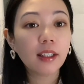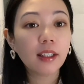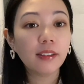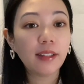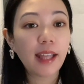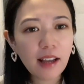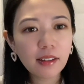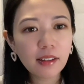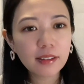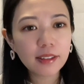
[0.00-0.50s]

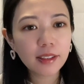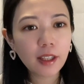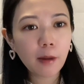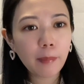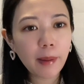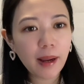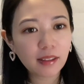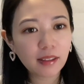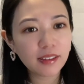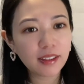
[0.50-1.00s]
Now let's
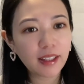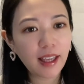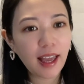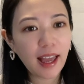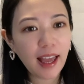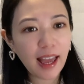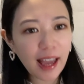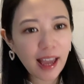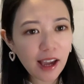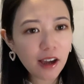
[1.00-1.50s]
go back to
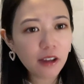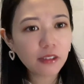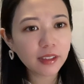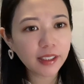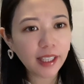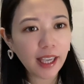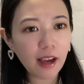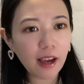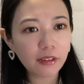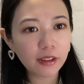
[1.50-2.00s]
how
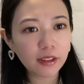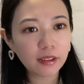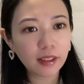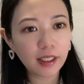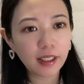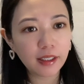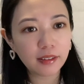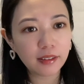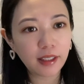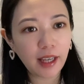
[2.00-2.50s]
to
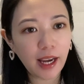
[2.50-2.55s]
calculate